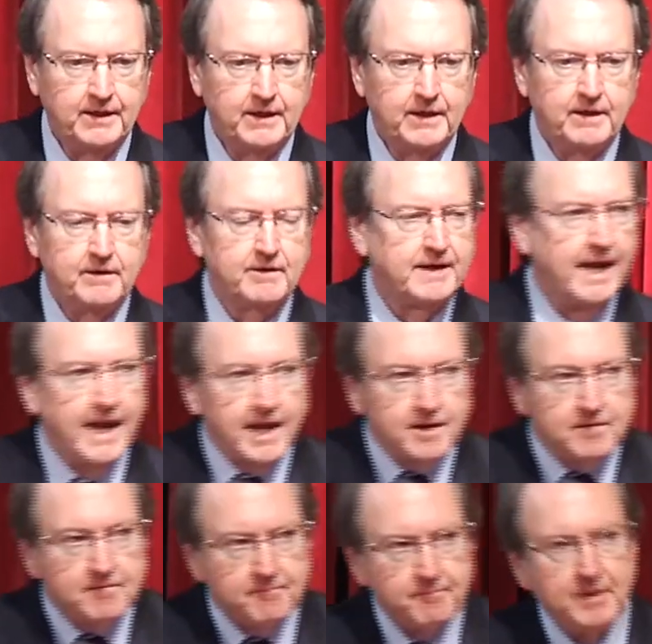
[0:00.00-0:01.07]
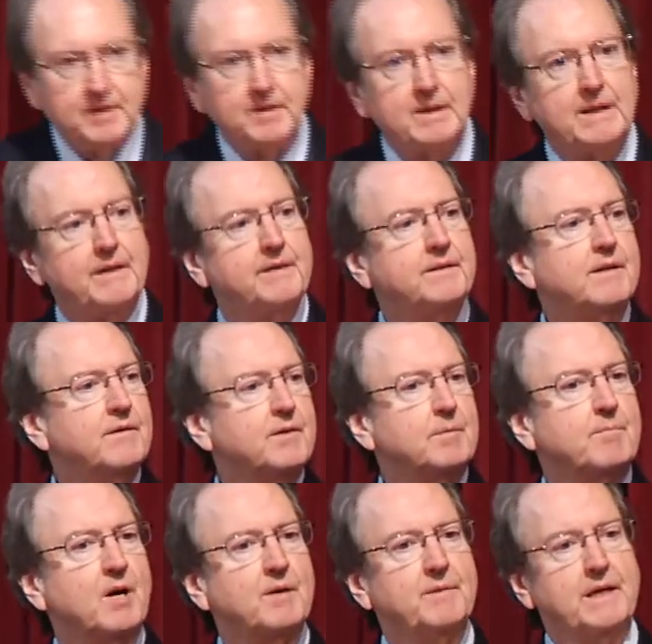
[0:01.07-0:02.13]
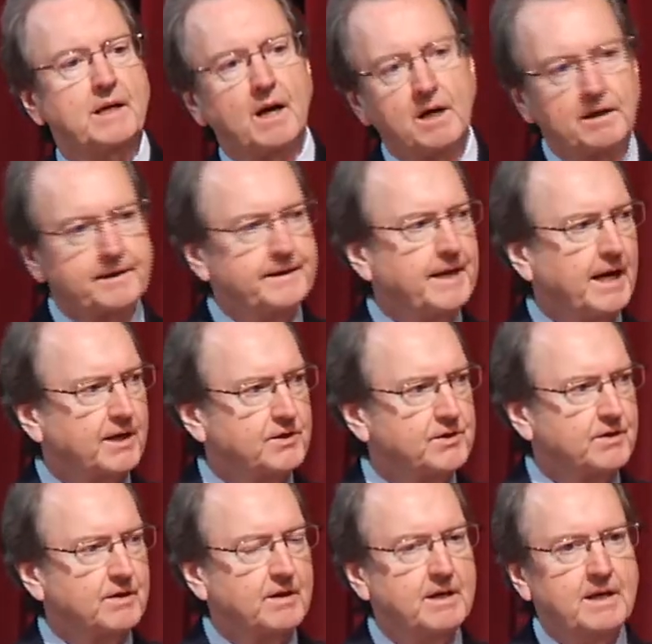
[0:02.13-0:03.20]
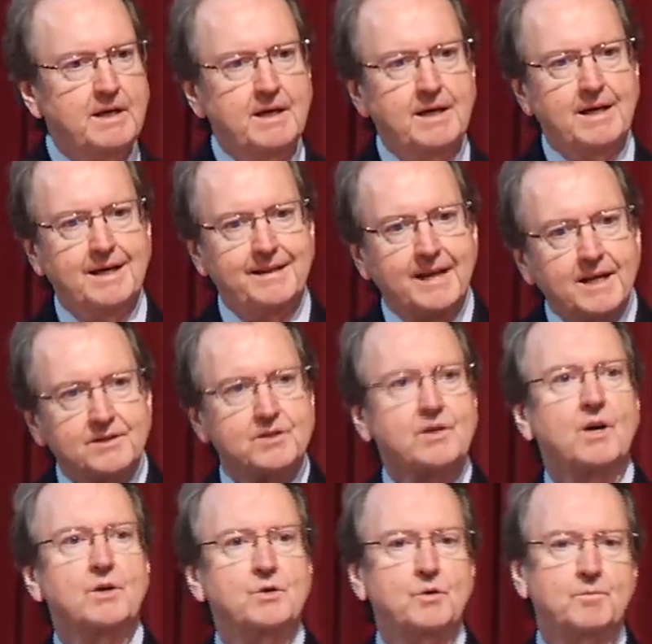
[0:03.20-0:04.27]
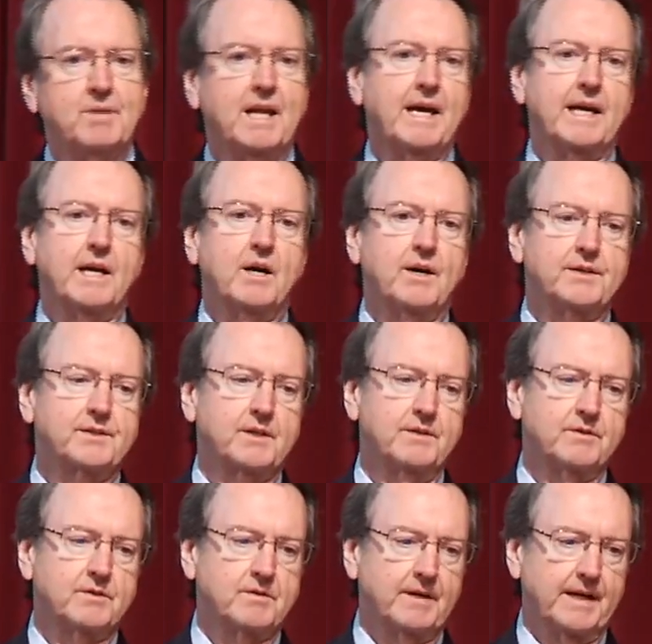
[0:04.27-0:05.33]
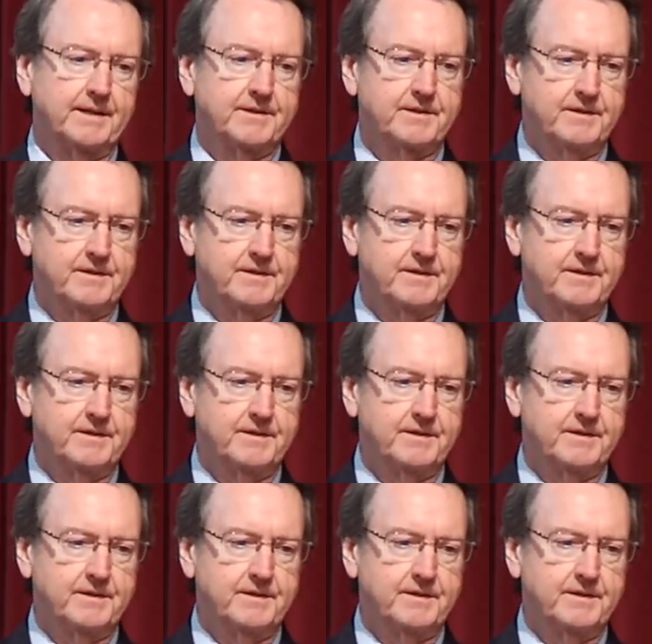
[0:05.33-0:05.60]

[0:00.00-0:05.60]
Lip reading: You can't build the perfect architecture and then start to apply cost constraints.